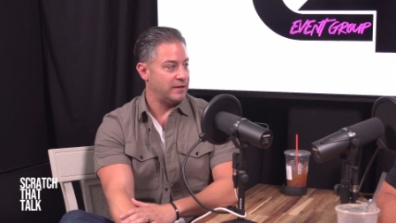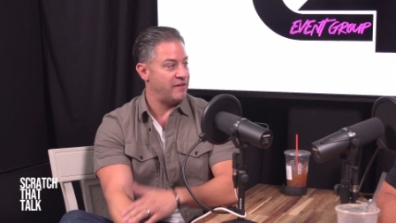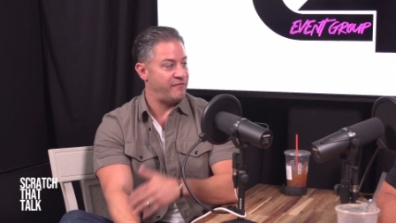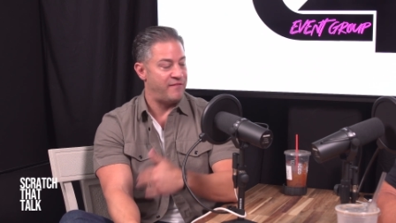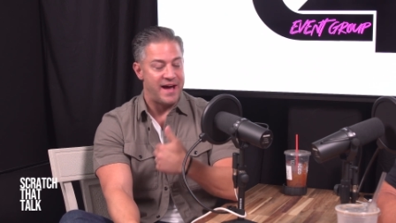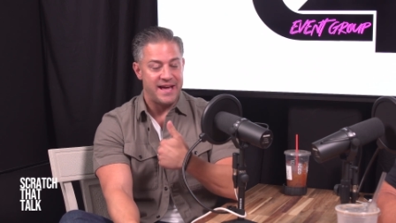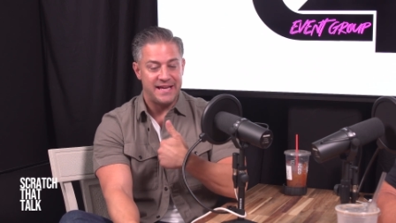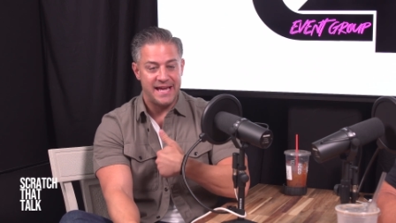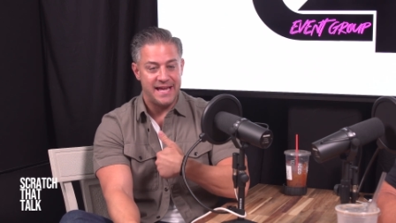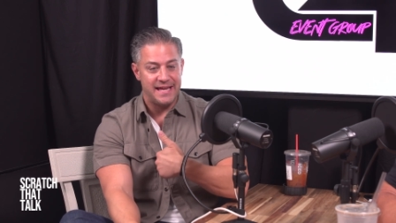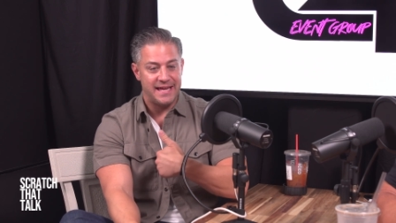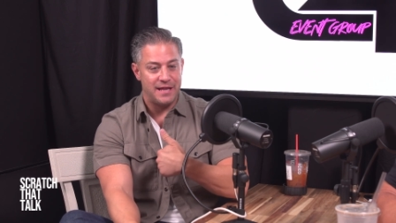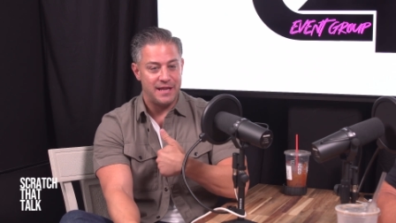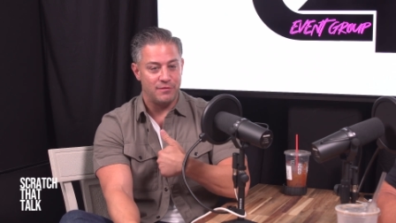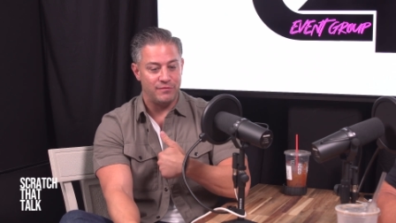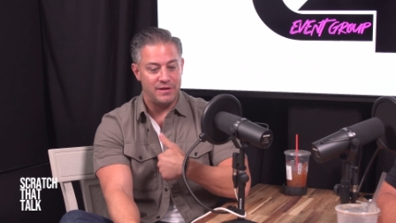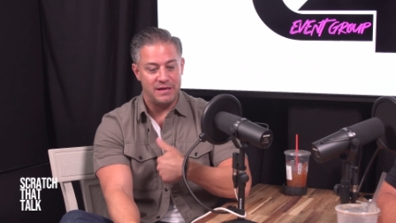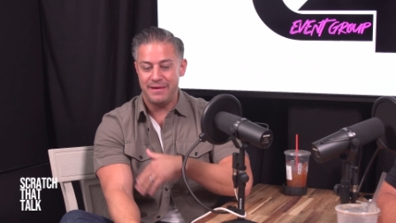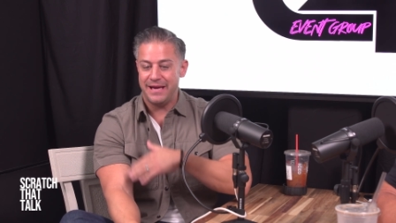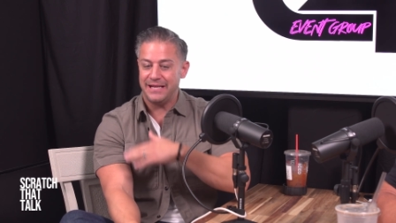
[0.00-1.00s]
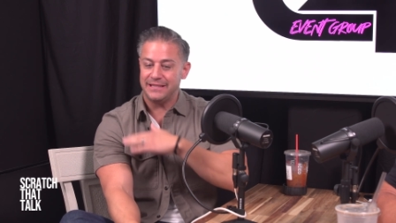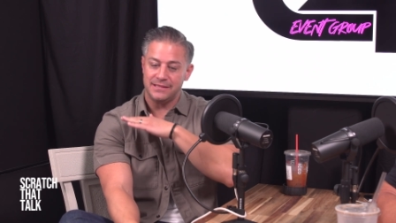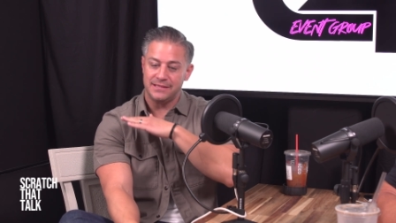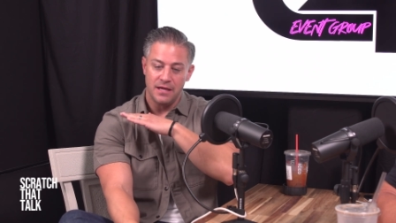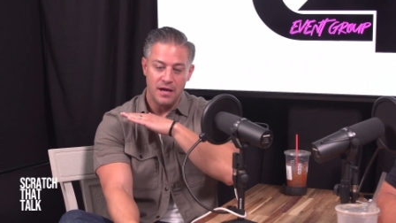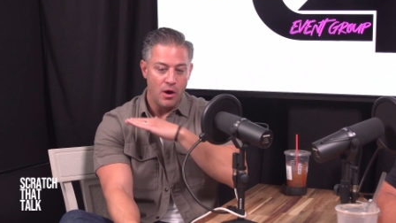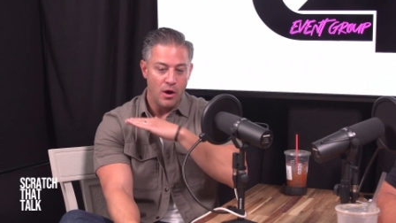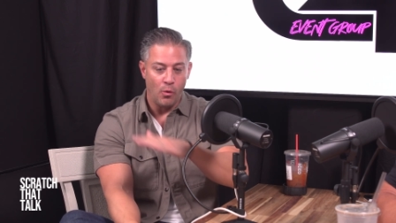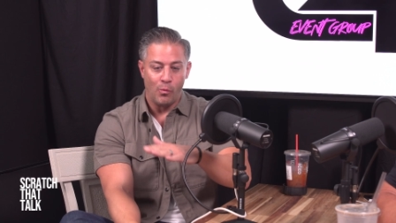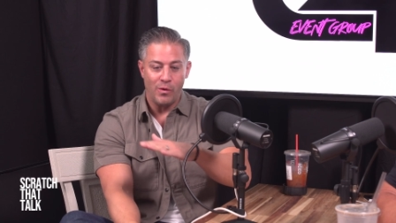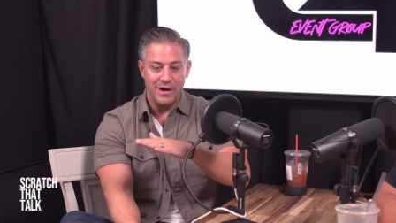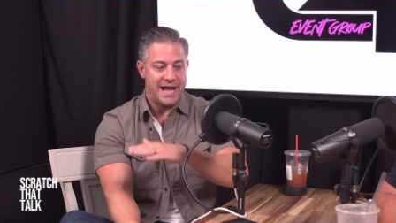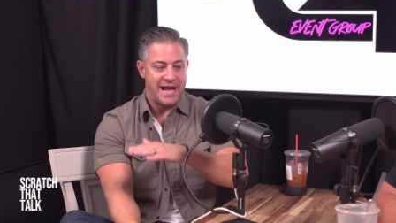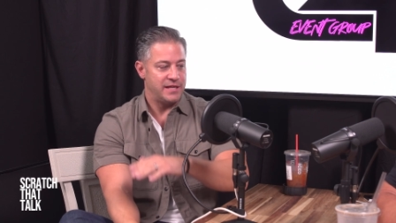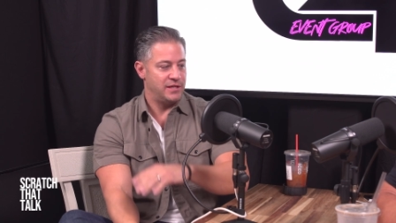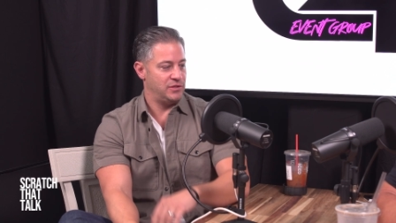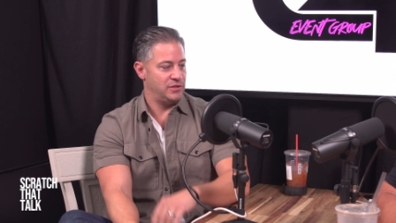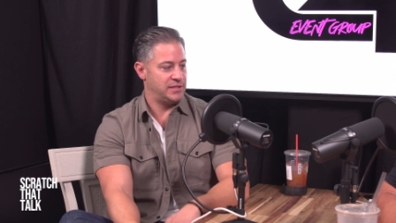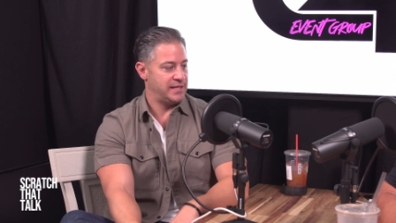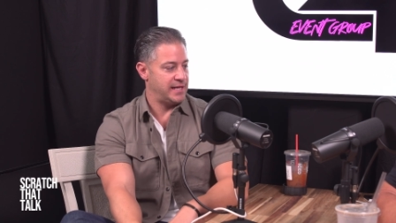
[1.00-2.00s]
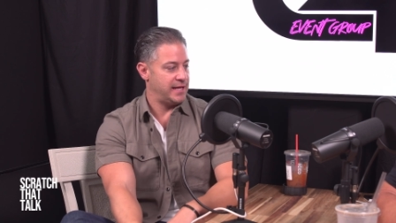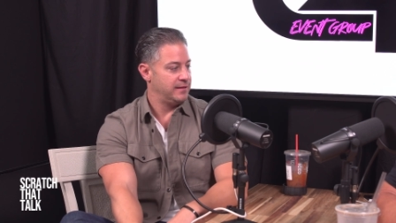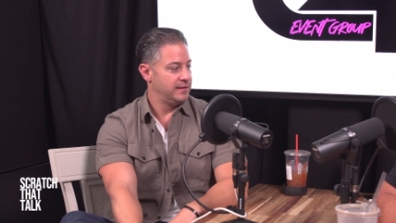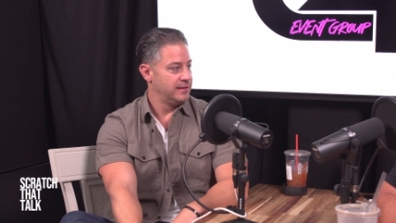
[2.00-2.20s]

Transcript: If I can't get a remix, we're not using it.